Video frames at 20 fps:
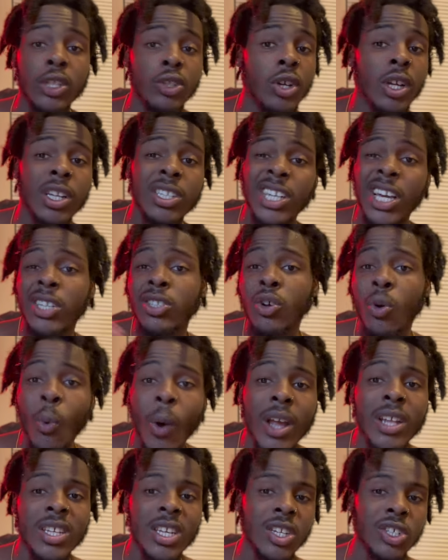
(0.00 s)
you gotta change your
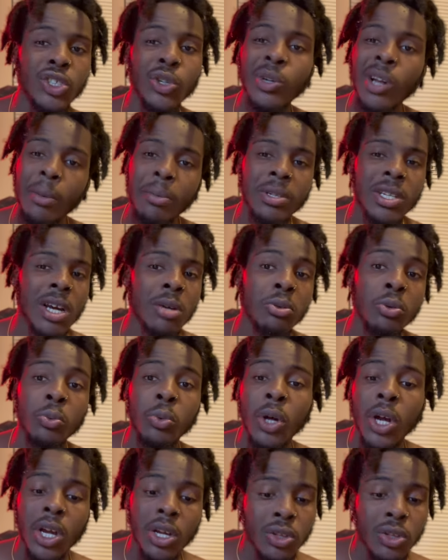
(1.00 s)
white t-shirt every time